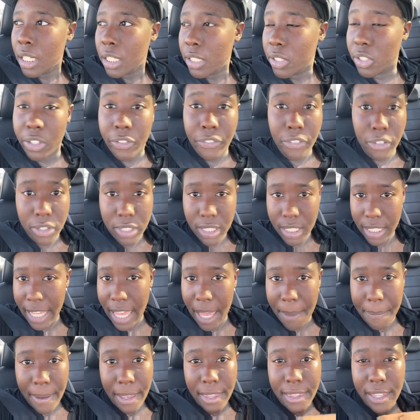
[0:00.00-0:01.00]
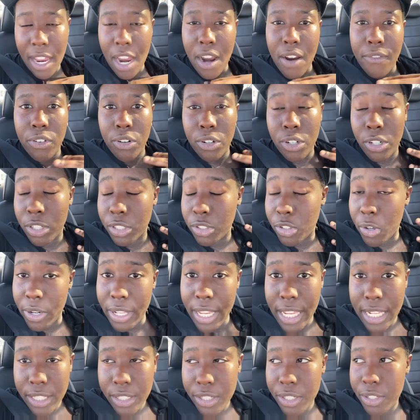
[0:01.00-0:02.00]
first campaign that I ever
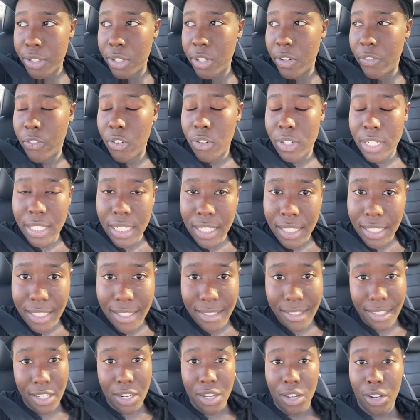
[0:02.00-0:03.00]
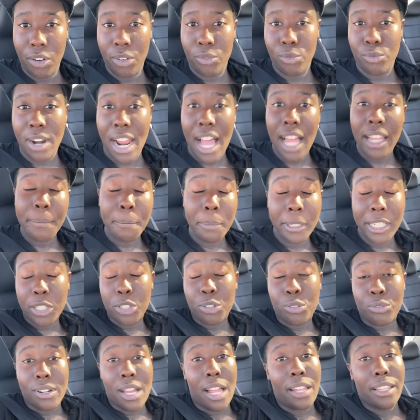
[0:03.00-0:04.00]
donated to, first
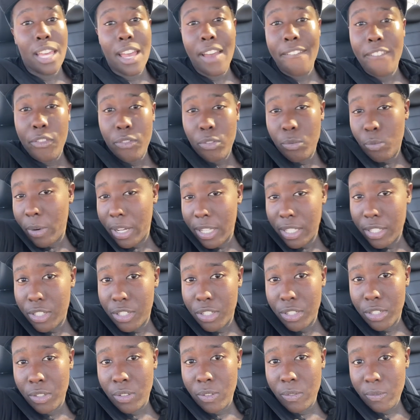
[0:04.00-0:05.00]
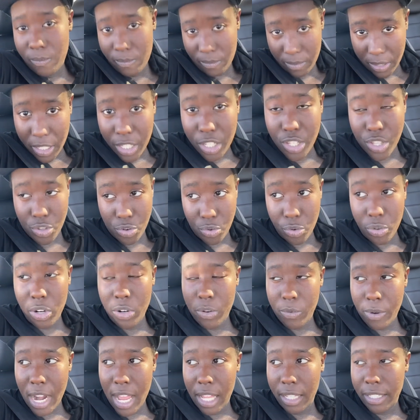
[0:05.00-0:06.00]
political rally I ever went to, the New
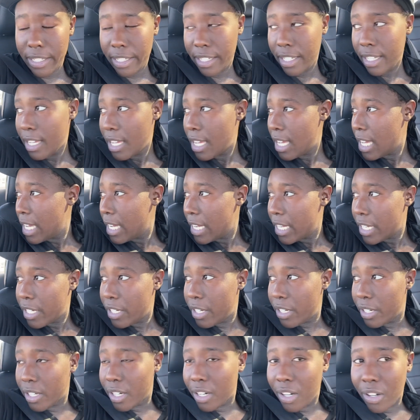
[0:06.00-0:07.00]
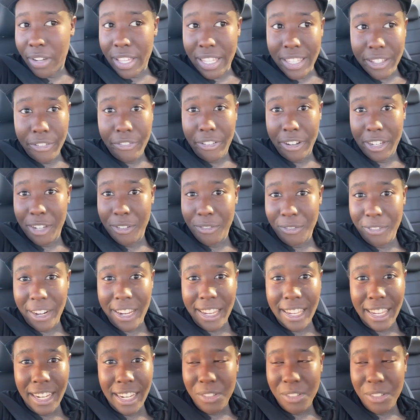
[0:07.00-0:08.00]
York rally, in the fucking
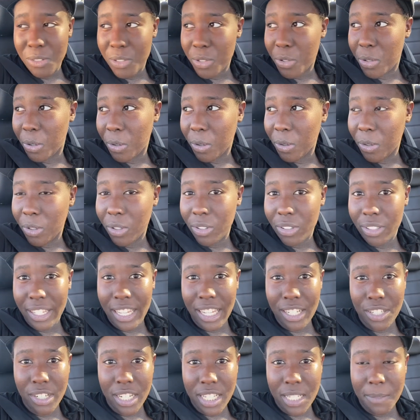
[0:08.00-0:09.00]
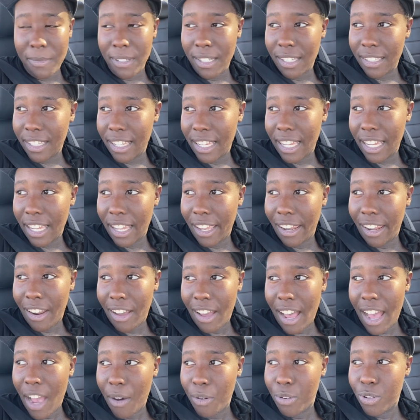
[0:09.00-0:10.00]
rain, cold. Like, trust me, like
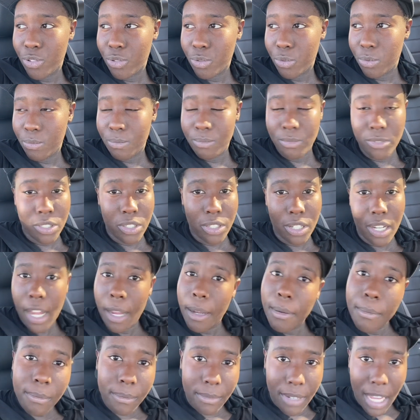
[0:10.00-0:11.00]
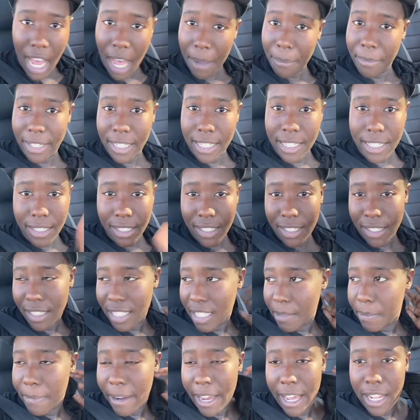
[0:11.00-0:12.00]
I was I'm like
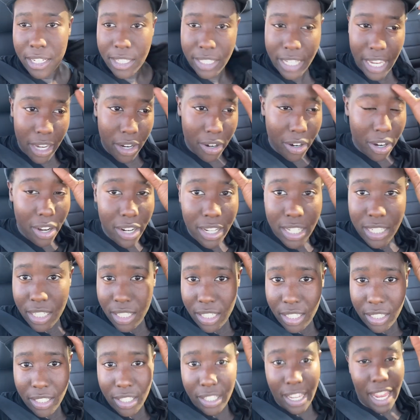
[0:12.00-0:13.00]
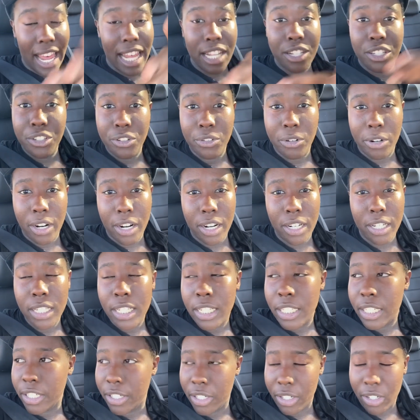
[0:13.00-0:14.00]
as bad as diehard as you are,
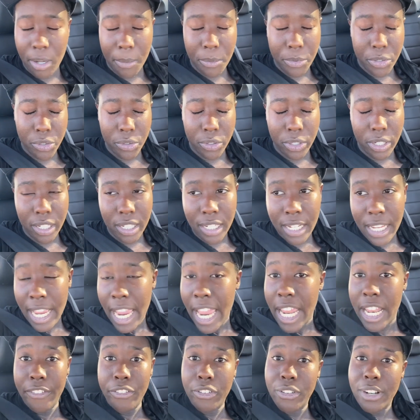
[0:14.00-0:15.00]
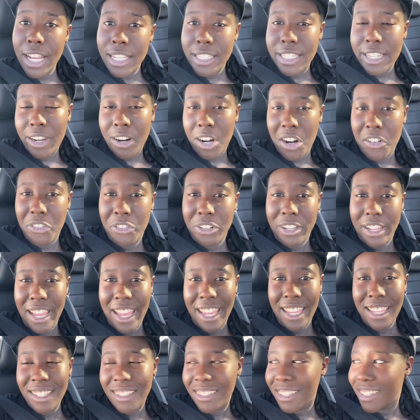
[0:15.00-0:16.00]
I'm sure. If you're not diehard for
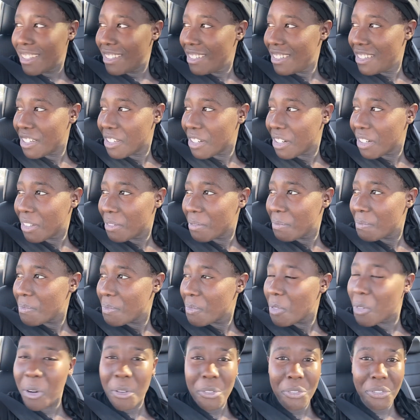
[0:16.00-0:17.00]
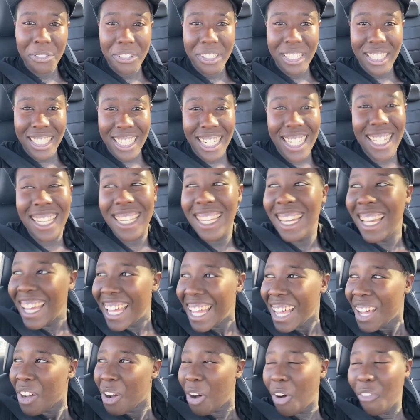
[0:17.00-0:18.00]
Yang, then hopefully
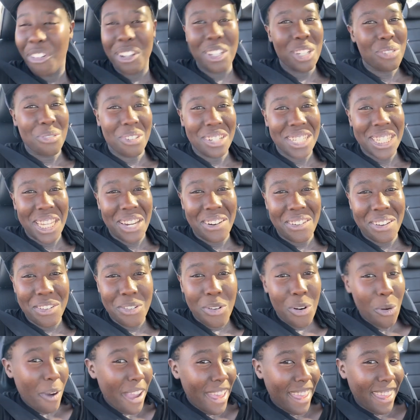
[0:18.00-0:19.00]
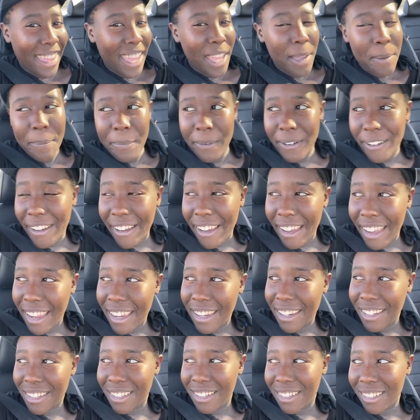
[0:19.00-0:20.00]
this won't scare you away. But
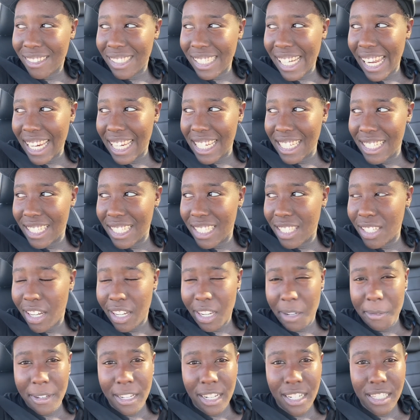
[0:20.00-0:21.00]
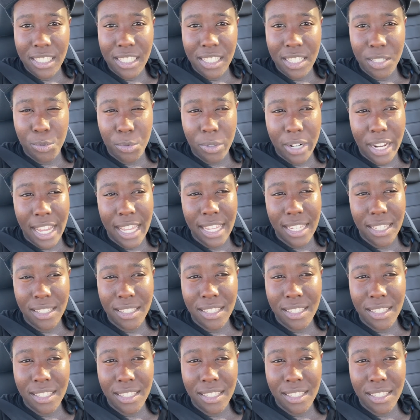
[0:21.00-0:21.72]
I can just talk about just like